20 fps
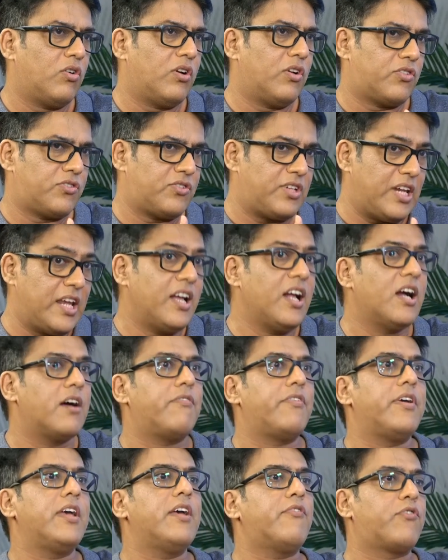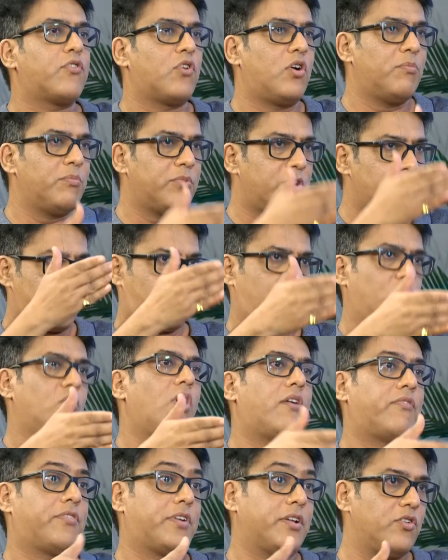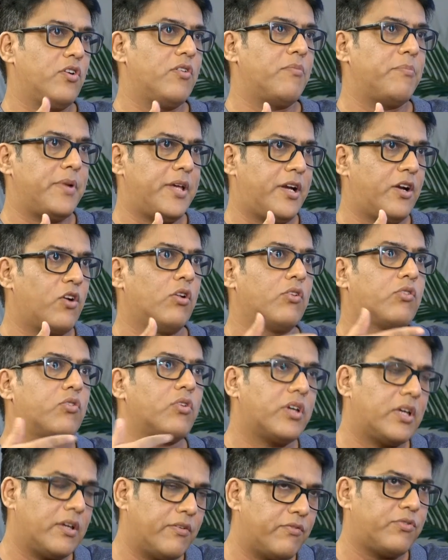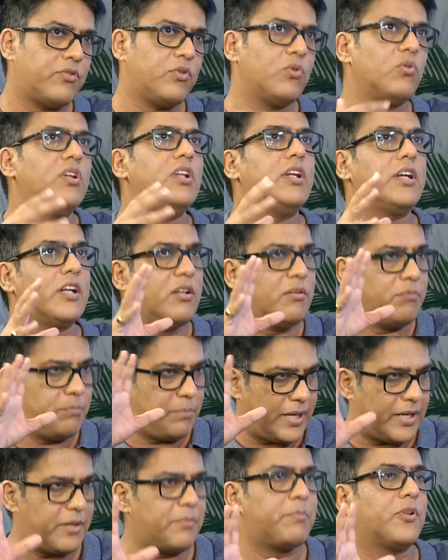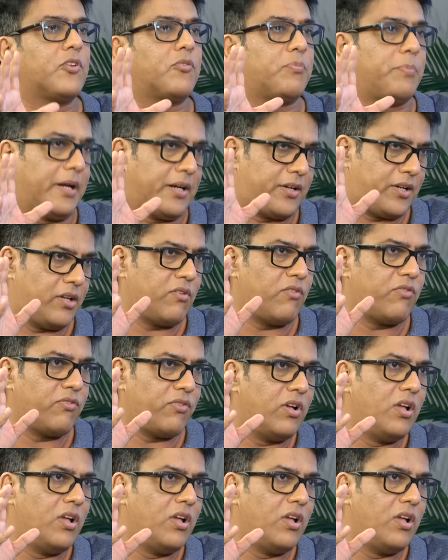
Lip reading: Staying away from the show after you have made it also gives you a little better perspective of